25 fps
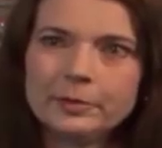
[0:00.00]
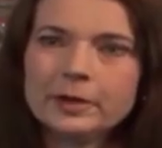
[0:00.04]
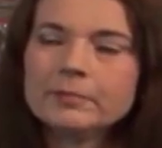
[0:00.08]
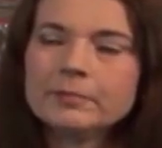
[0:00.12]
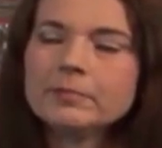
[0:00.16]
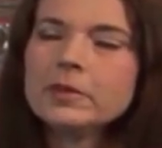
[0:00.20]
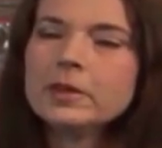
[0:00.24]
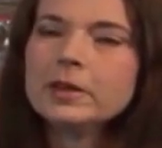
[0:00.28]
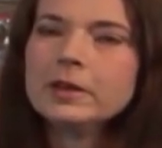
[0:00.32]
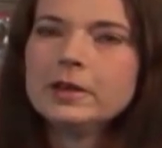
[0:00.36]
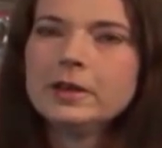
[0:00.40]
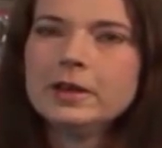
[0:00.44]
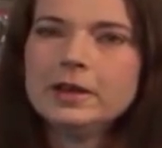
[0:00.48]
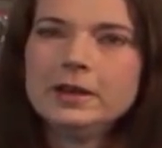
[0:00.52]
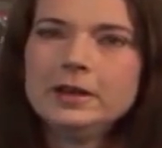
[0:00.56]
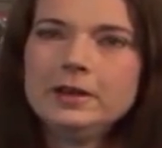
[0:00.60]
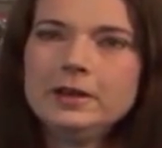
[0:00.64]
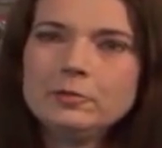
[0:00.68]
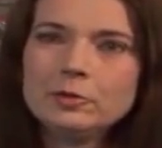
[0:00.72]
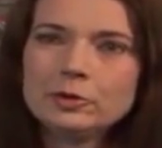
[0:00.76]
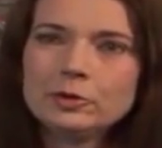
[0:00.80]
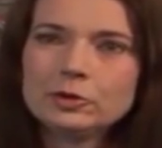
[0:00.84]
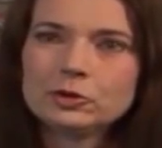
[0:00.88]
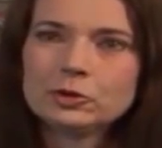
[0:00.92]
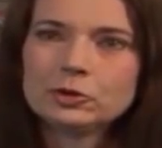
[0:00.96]
But
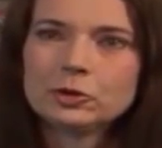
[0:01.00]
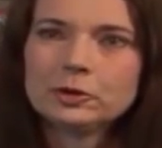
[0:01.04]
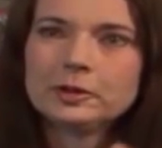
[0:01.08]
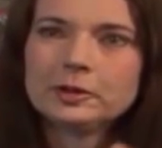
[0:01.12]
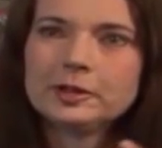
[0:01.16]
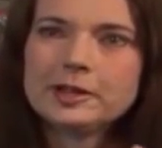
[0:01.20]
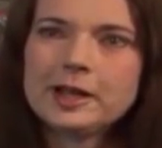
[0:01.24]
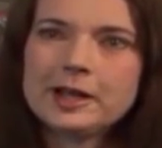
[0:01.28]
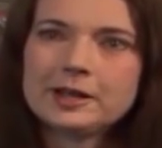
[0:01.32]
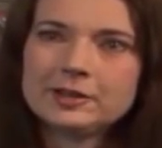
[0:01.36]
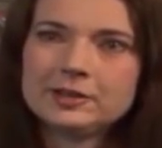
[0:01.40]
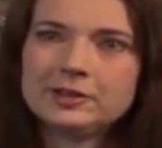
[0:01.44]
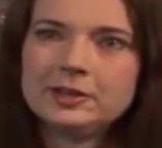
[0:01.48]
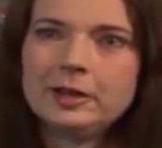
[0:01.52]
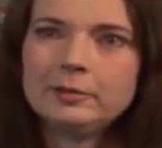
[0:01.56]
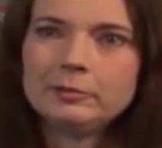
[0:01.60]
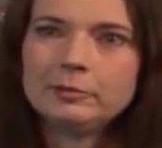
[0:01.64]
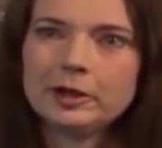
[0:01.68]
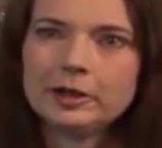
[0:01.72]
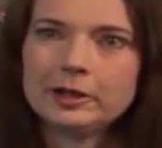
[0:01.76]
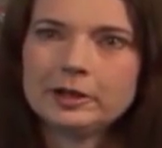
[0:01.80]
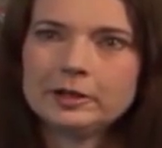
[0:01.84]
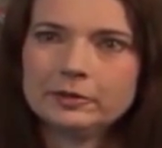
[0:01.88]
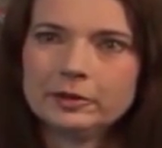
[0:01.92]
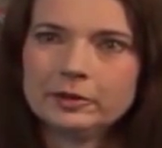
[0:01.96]
he was certainly that
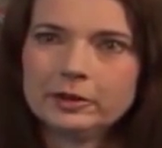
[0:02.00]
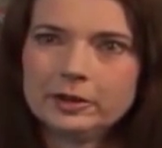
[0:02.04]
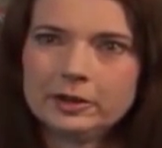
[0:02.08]
same kind of a